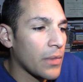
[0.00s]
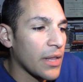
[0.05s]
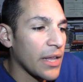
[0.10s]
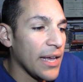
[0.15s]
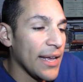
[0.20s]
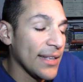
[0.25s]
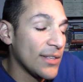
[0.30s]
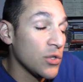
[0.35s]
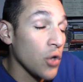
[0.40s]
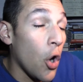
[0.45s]

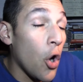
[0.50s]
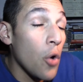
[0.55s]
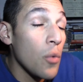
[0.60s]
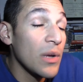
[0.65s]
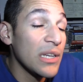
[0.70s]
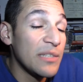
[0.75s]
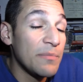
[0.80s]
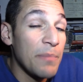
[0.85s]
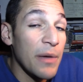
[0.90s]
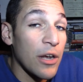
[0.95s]
It's
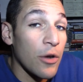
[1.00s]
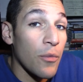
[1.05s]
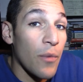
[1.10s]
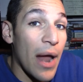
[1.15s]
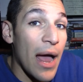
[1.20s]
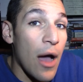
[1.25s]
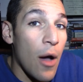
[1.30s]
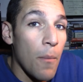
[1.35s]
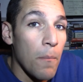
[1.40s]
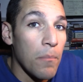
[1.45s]
always been
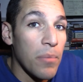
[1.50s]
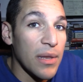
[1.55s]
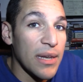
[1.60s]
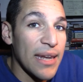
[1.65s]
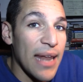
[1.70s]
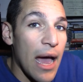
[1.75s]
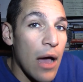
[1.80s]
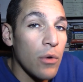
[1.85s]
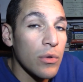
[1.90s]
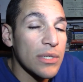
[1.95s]
around,
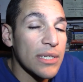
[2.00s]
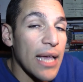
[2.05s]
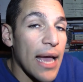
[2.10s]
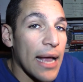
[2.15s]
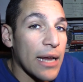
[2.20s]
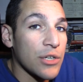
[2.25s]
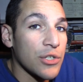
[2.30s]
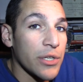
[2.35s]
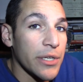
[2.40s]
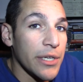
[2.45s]
but now it's
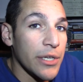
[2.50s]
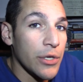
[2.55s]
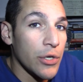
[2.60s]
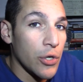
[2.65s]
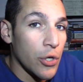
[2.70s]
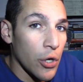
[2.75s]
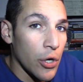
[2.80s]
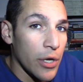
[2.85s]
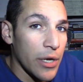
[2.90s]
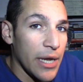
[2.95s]
actually
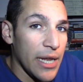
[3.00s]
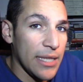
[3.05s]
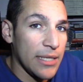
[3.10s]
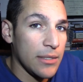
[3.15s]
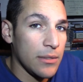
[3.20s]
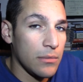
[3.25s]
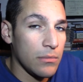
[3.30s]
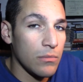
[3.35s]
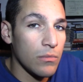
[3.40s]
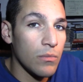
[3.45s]
good.
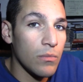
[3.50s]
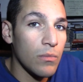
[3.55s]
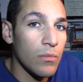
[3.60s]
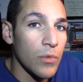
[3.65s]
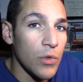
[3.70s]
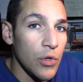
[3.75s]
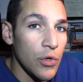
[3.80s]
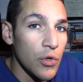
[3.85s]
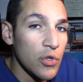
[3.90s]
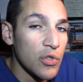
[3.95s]
It's
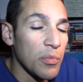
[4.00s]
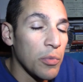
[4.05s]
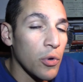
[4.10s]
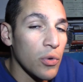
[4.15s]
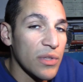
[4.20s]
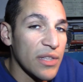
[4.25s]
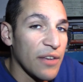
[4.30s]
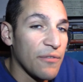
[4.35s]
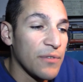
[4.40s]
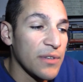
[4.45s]
usable
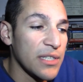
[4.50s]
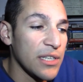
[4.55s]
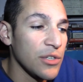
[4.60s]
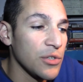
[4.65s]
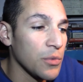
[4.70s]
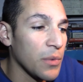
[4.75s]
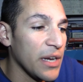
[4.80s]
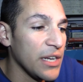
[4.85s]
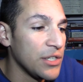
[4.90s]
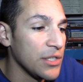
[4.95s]
in different
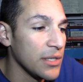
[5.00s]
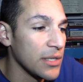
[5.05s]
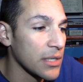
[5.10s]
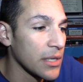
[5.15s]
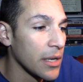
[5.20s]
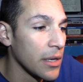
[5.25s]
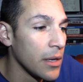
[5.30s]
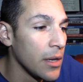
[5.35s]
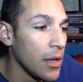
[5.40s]
situations.